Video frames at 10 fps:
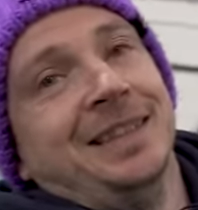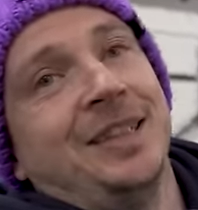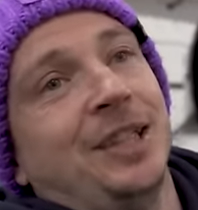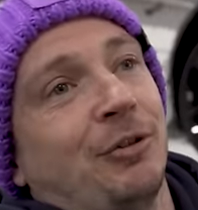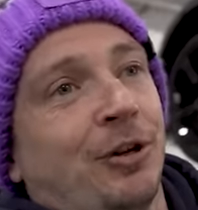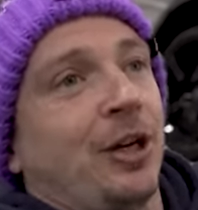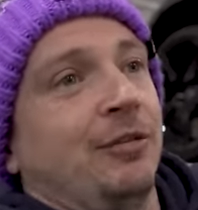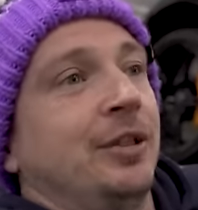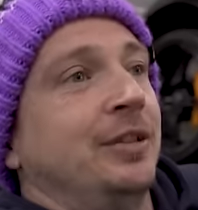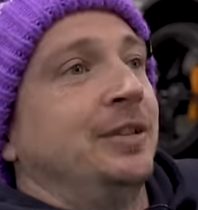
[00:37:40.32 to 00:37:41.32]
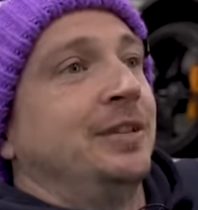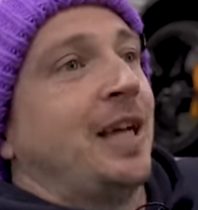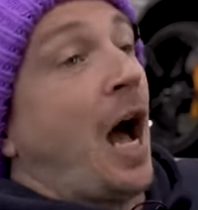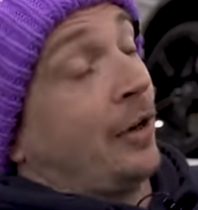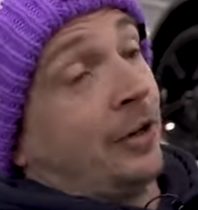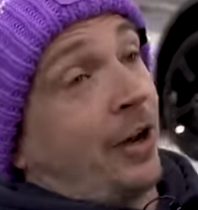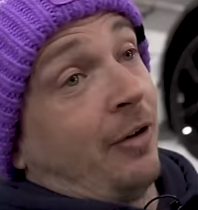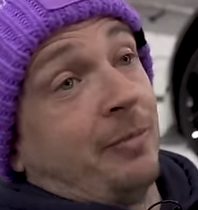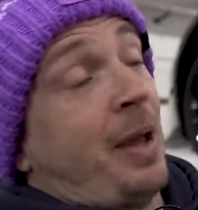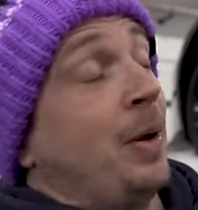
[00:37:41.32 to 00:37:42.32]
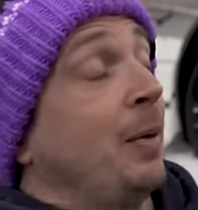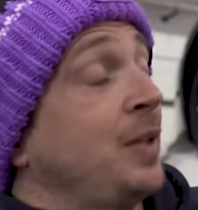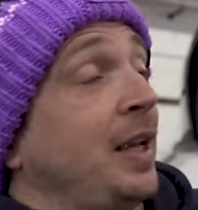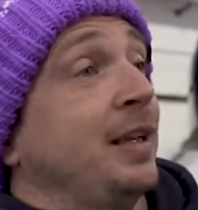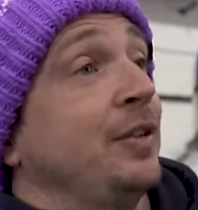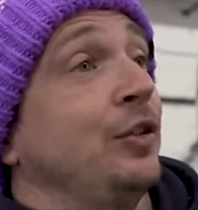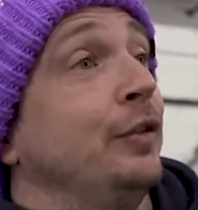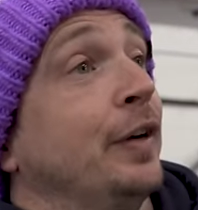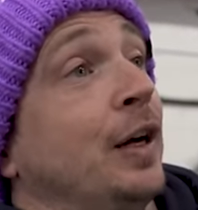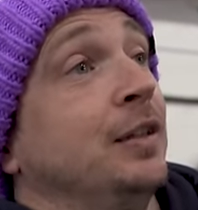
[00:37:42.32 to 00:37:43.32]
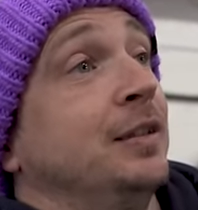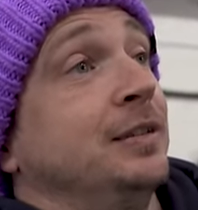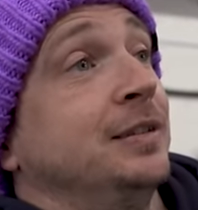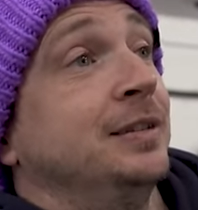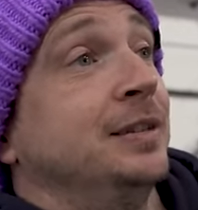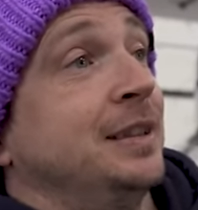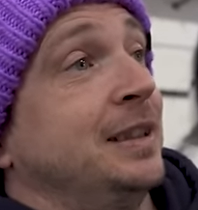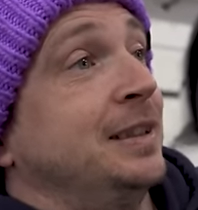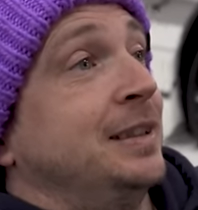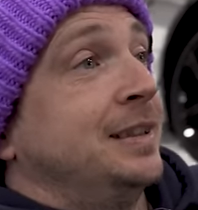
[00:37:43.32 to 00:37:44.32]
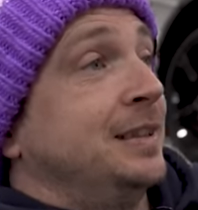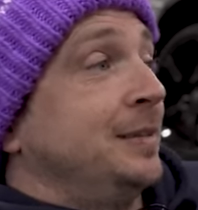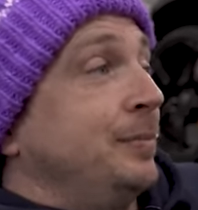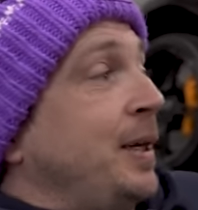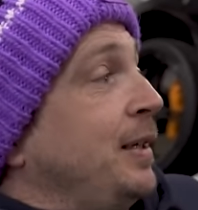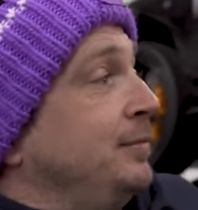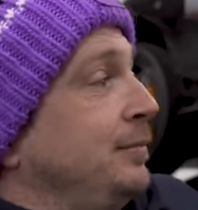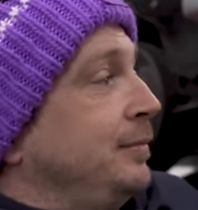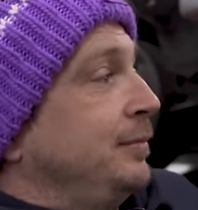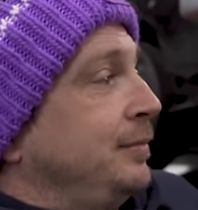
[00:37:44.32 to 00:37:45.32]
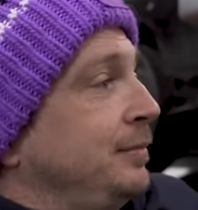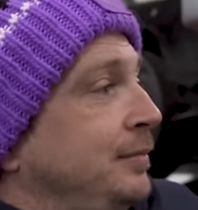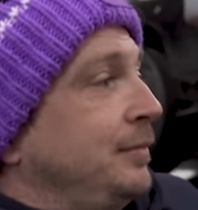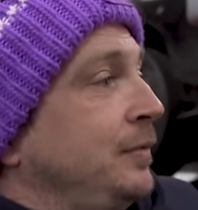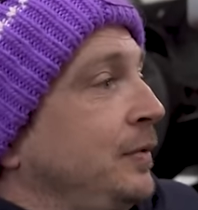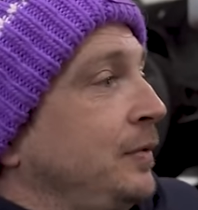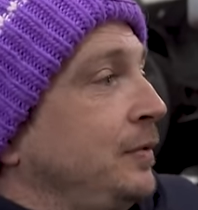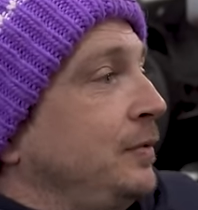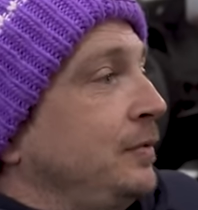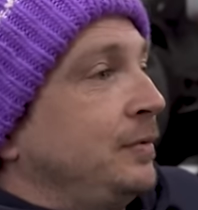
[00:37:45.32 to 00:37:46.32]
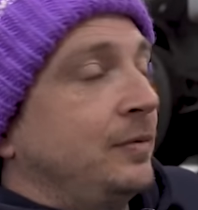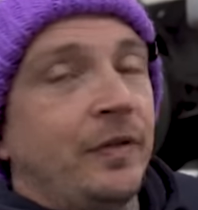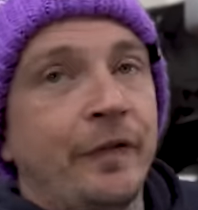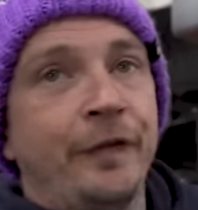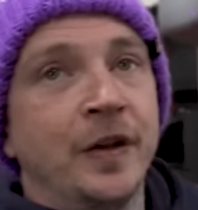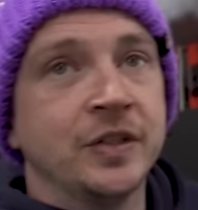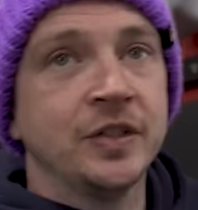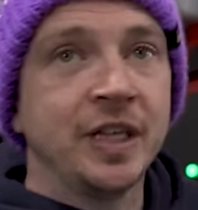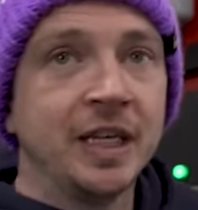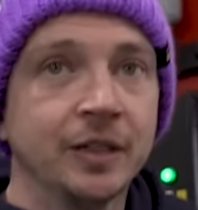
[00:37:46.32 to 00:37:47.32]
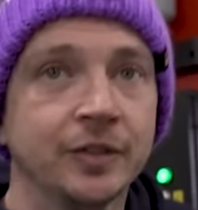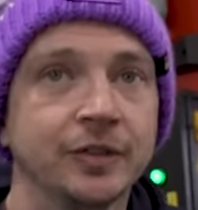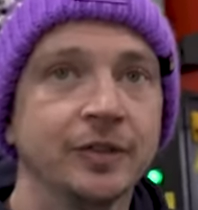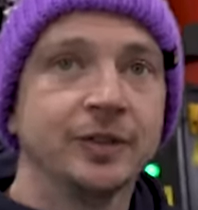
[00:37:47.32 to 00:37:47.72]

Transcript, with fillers: Secret code. I don't know. Maybe I'm taking this too far. But uh, fun you, stealers. If you want to